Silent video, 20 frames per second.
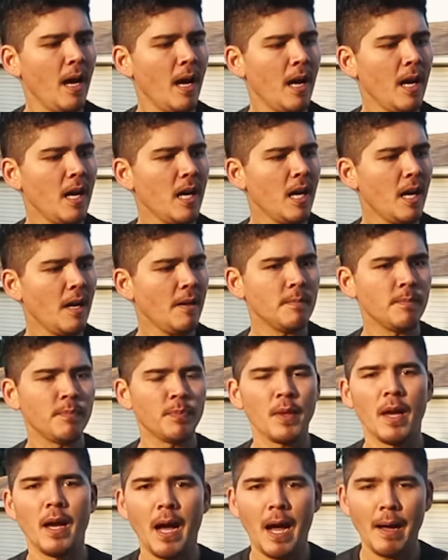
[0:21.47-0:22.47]
Uh,
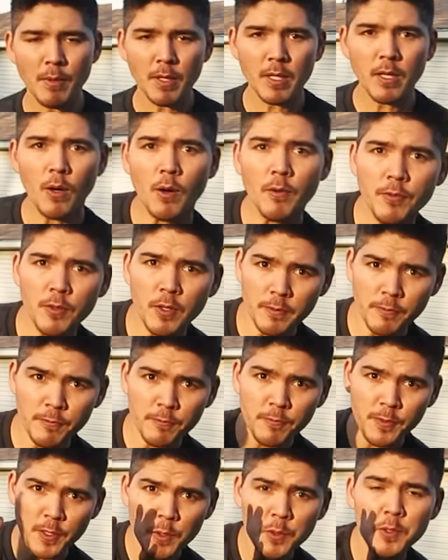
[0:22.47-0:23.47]
I'm going to go over a
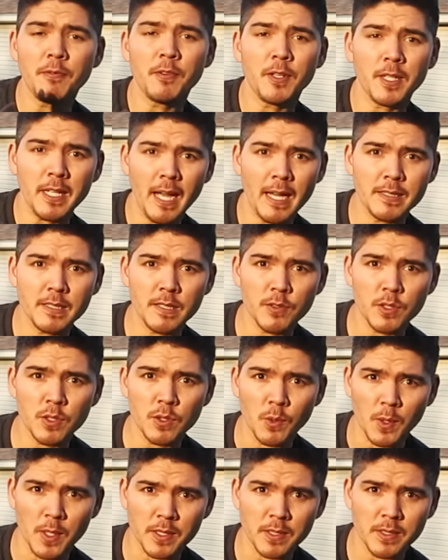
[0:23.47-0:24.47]
few different kinds of
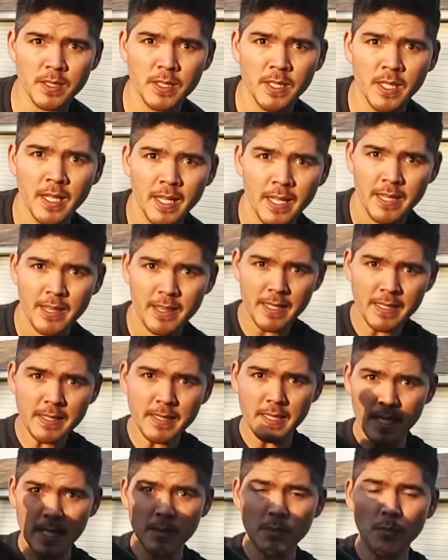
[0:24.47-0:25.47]
swords.
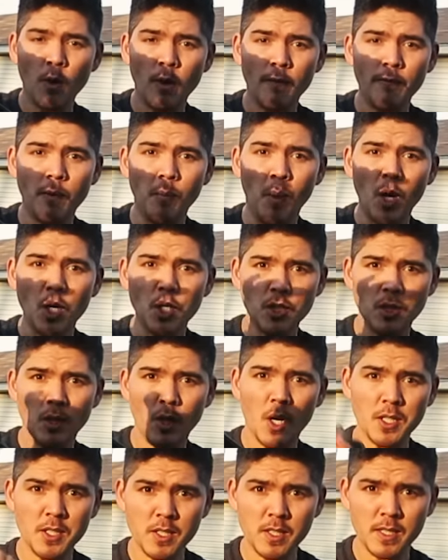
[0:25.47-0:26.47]
This is more of a martial
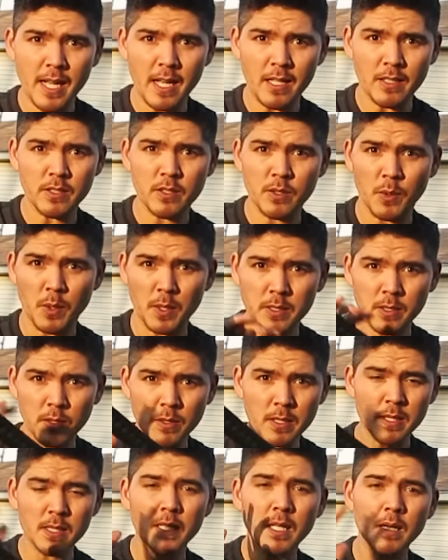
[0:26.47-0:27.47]
arts style sword, so
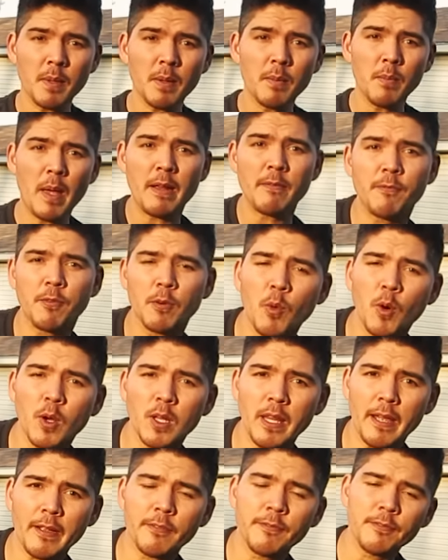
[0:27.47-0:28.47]
this is going to be made for more
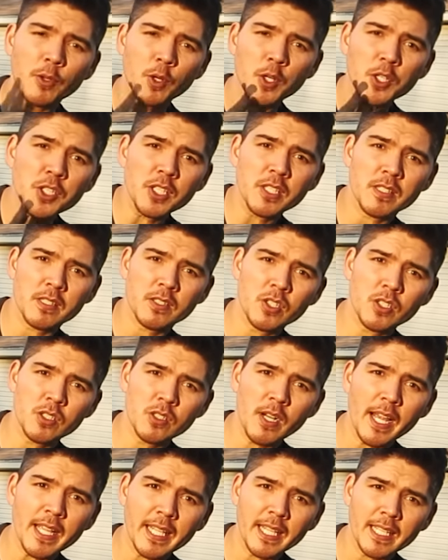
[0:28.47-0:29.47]
like flourishes and
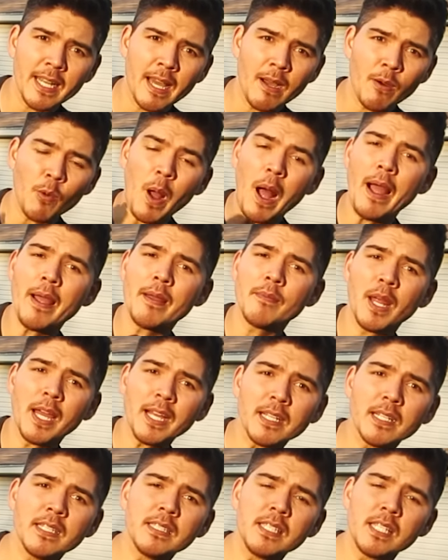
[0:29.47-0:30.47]
striking. Now, I am
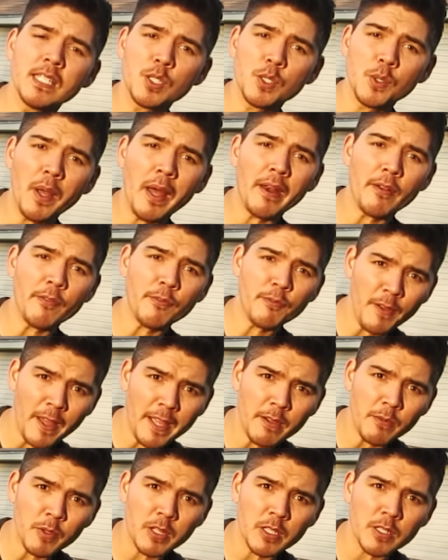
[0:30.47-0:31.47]
not going to teach you how to
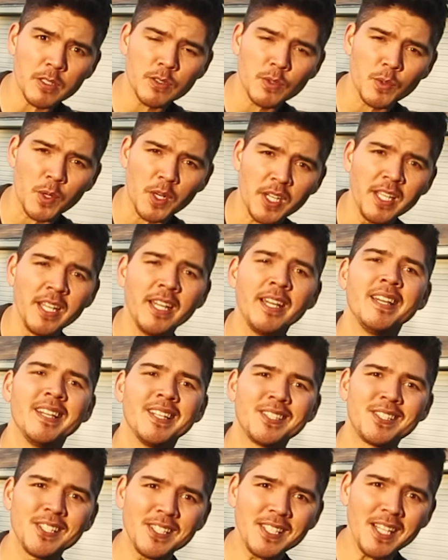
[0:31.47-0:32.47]
fight with a sword,
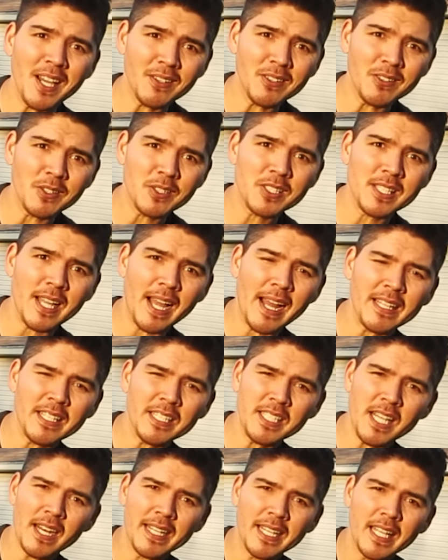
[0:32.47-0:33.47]
just how to look
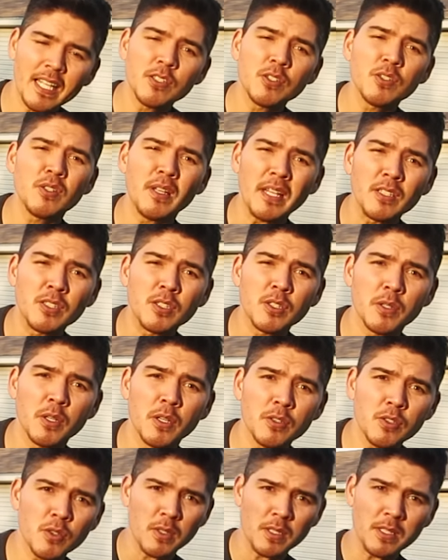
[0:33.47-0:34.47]
stylish, how to get into
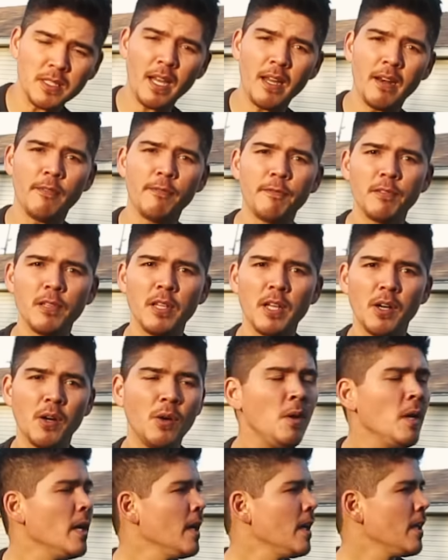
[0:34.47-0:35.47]
a certain kind of flow.
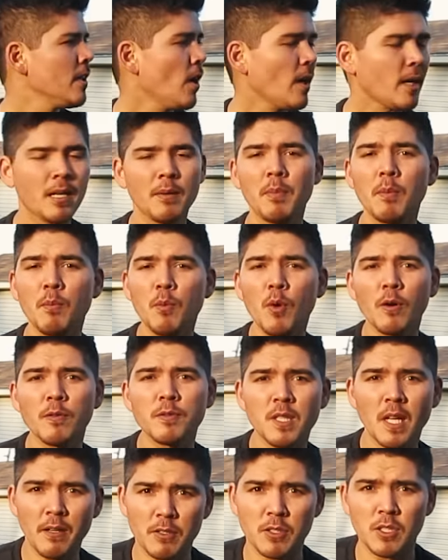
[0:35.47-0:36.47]
There are going to be
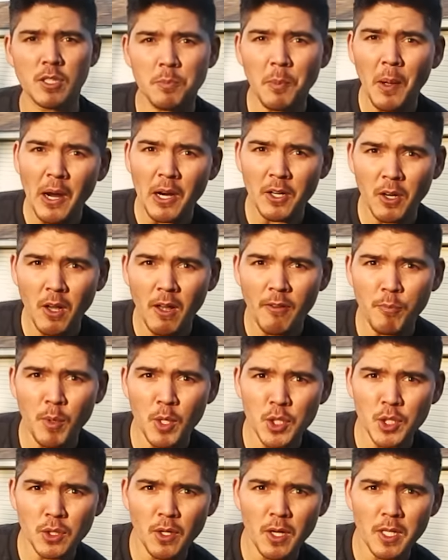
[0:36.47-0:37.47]
moves that are inspired off
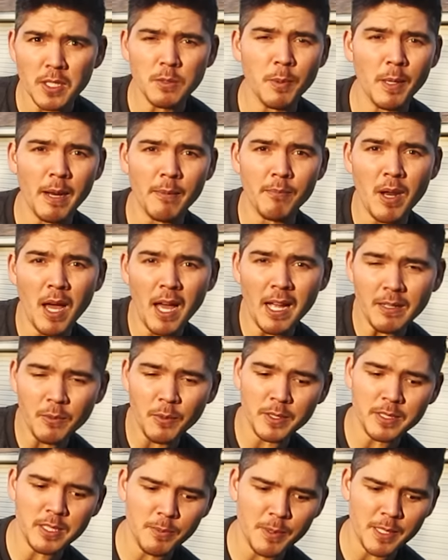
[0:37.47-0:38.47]
martial arts, but I'm not
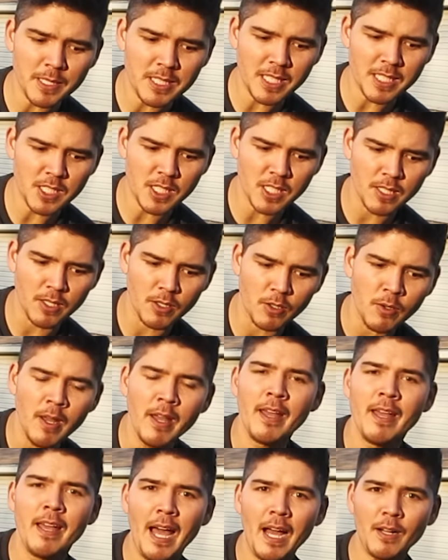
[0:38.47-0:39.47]
going to be teaching you
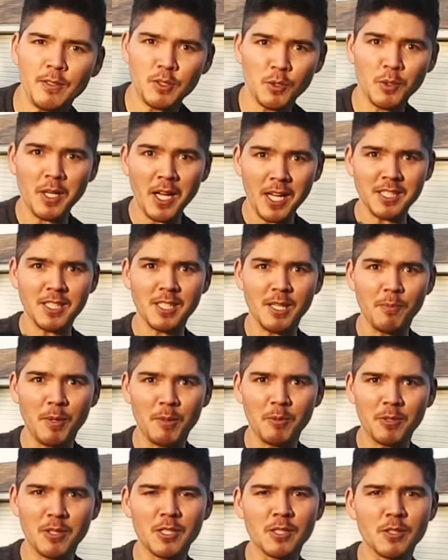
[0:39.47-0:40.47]
how to cut
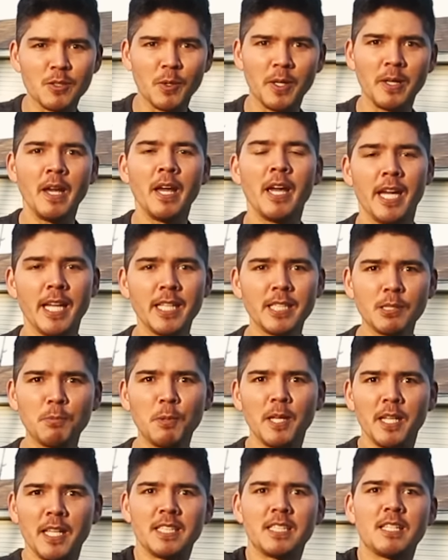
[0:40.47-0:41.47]
someone with a sword. It's
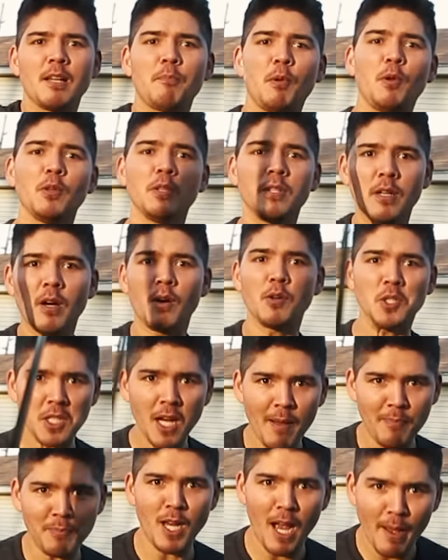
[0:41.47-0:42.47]
pretty simple. You go
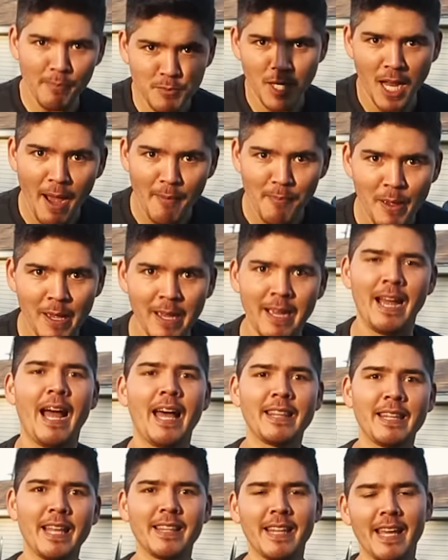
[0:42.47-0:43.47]
chop, chop, chop,
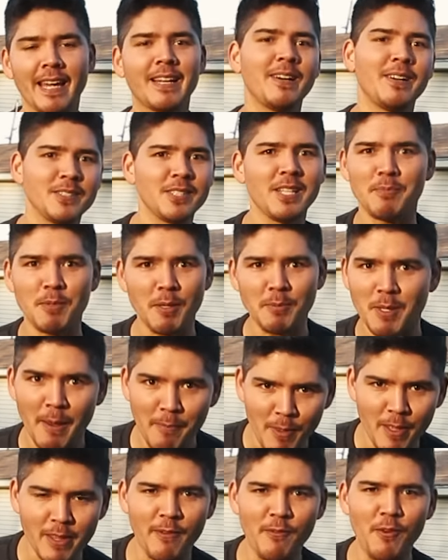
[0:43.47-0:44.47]
and then they go chop, chop,
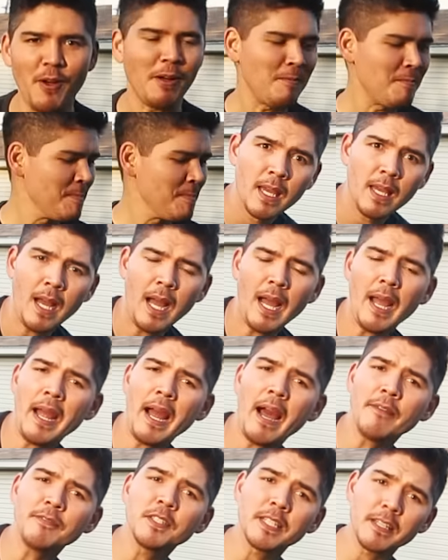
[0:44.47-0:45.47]
chop, and they fall. I
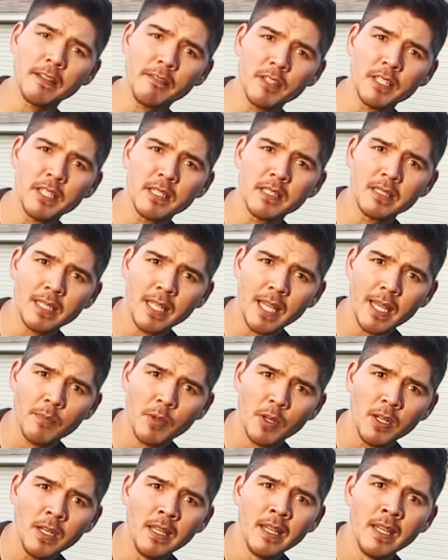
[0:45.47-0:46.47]
have to give the
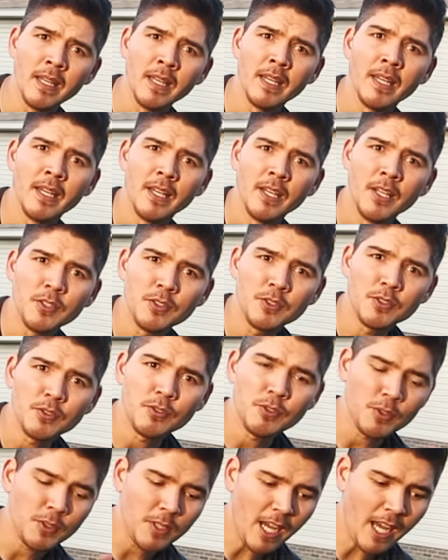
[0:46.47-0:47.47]
disclaimer,
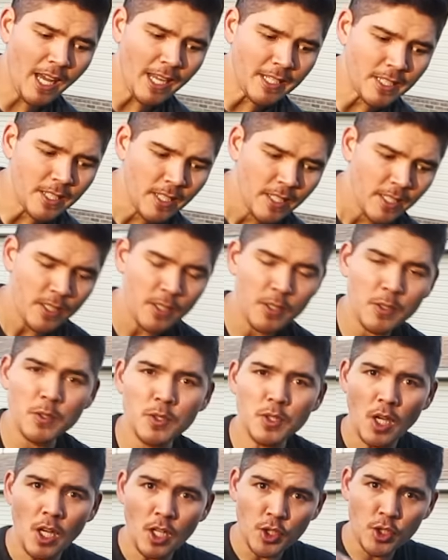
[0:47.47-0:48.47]
do not
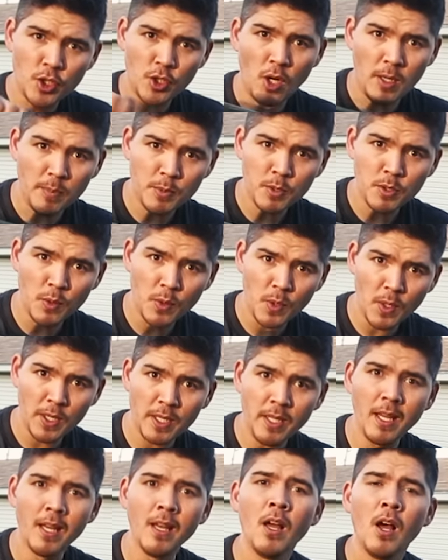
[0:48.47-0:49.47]
use a sharp
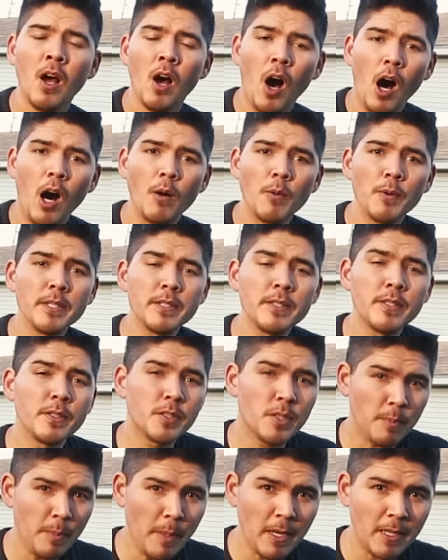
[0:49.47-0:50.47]
sword. Always
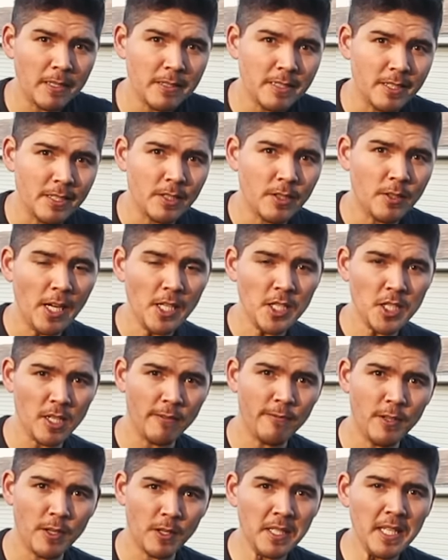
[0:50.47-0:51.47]
use your parents' discretion
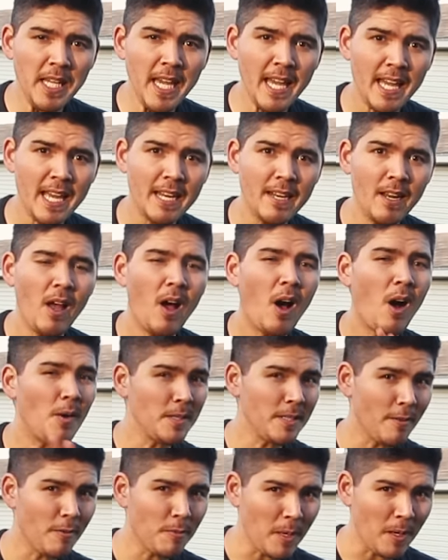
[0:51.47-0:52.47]
if you're a kid.
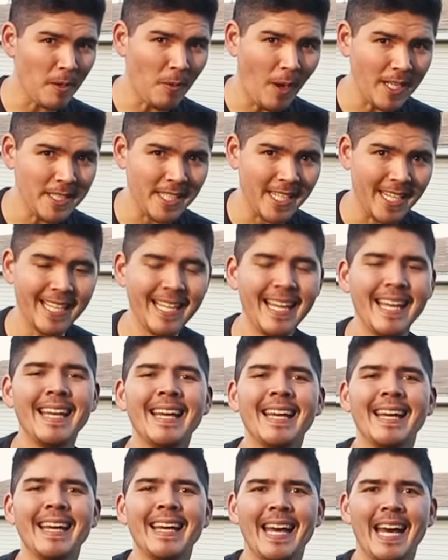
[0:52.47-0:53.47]
Always have a parent watching.
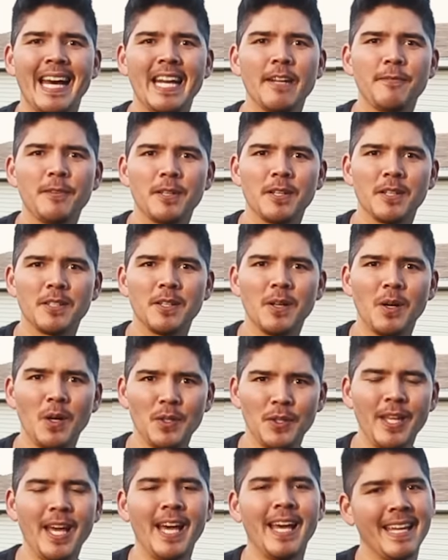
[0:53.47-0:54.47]
And if you're an
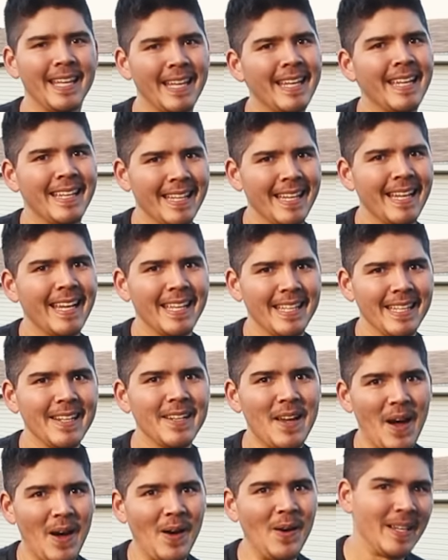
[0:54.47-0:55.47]
adult, you
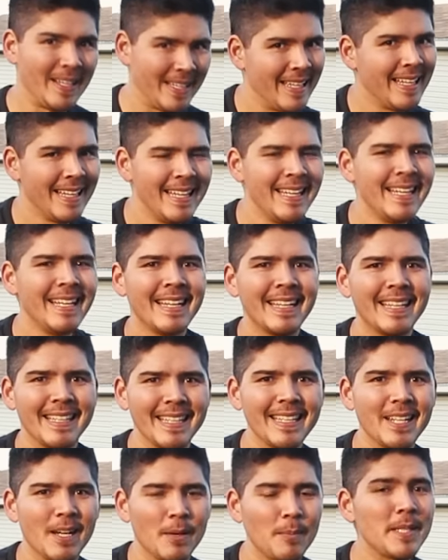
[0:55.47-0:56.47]
know,
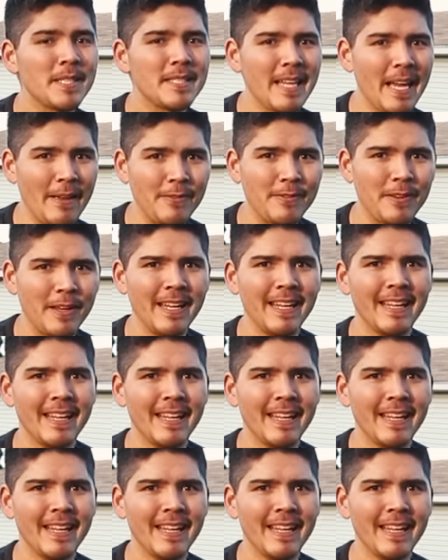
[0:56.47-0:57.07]
you know, be safe.